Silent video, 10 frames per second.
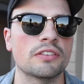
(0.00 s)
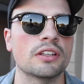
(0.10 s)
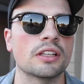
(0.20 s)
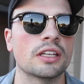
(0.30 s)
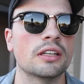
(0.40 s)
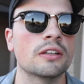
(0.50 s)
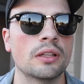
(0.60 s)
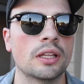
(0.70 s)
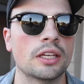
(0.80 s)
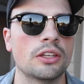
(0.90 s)
feeling
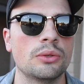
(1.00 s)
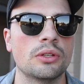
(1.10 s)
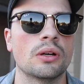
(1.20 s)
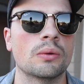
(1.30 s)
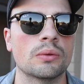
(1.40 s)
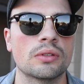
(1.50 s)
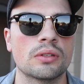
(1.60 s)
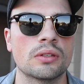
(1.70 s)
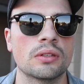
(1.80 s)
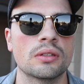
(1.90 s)
like you don't,